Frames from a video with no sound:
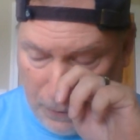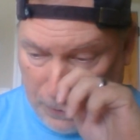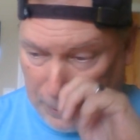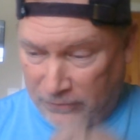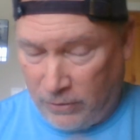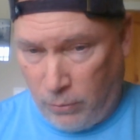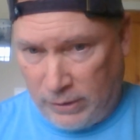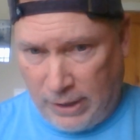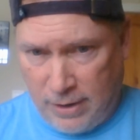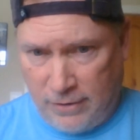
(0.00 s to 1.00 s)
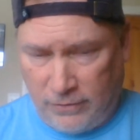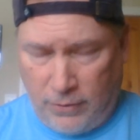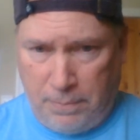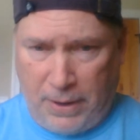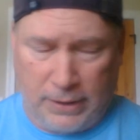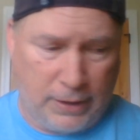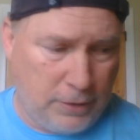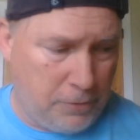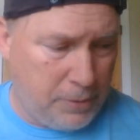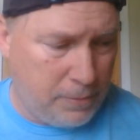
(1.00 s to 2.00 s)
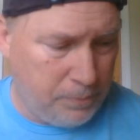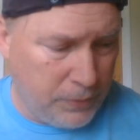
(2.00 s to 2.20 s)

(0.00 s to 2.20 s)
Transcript: Okay, so what that is, to unpack that a little bit.